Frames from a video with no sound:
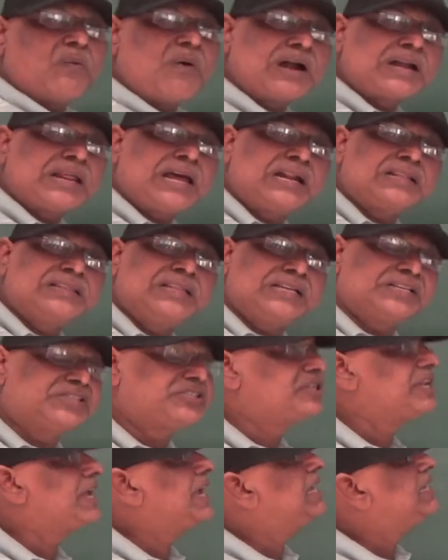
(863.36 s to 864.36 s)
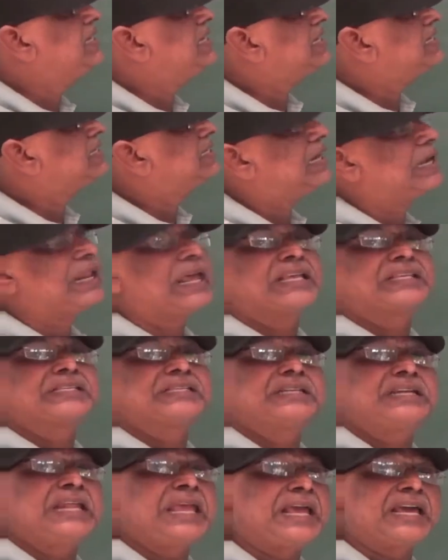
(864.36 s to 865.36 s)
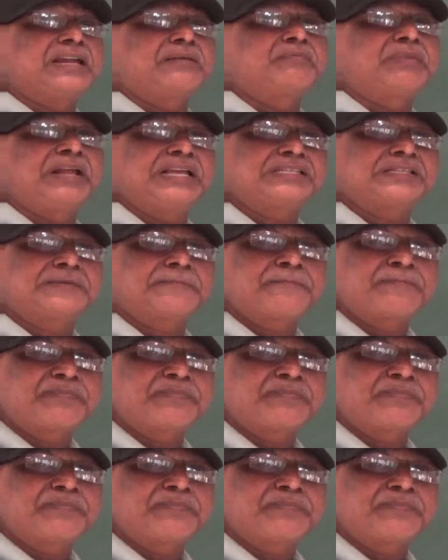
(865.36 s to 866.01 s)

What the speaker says: what are the changes that has taken place